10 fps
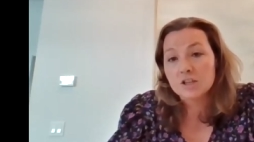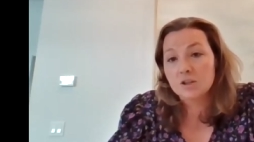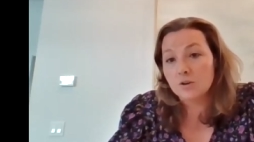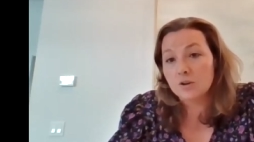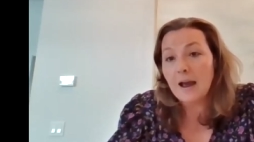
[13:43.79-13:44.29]

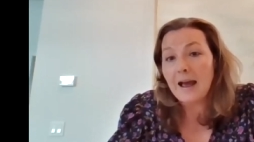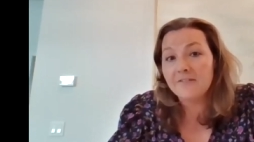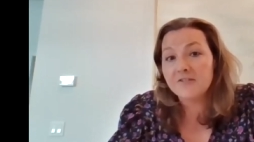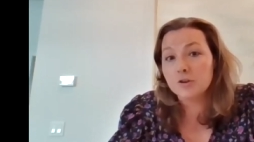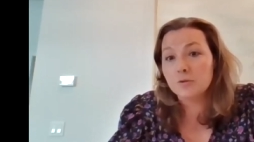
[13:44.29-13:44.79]
So you
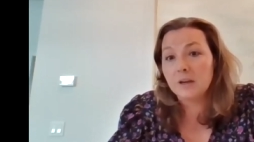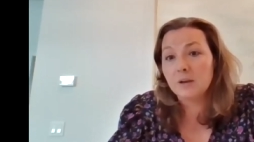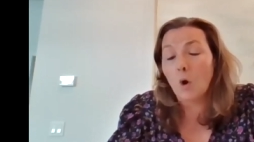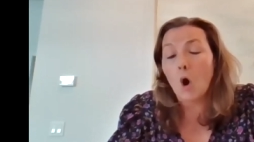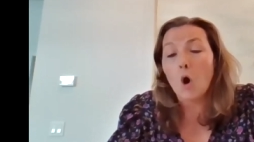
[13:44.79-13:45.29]
have to,
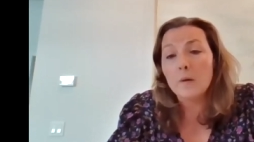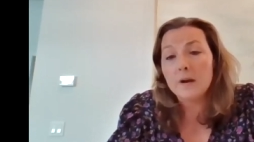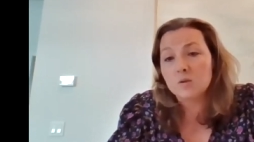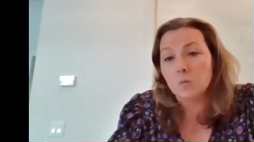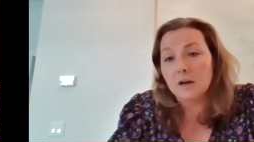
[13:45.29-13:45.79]
it
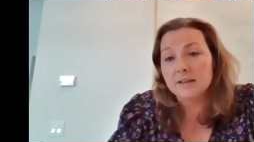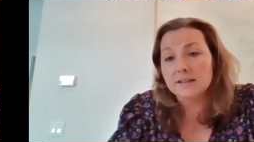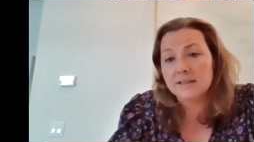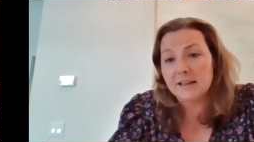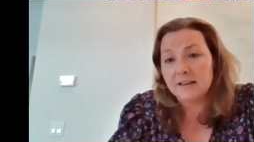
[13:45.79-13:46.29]
always
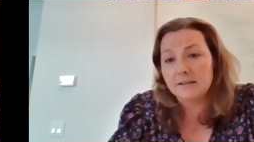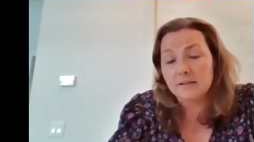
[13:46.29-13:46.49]
was that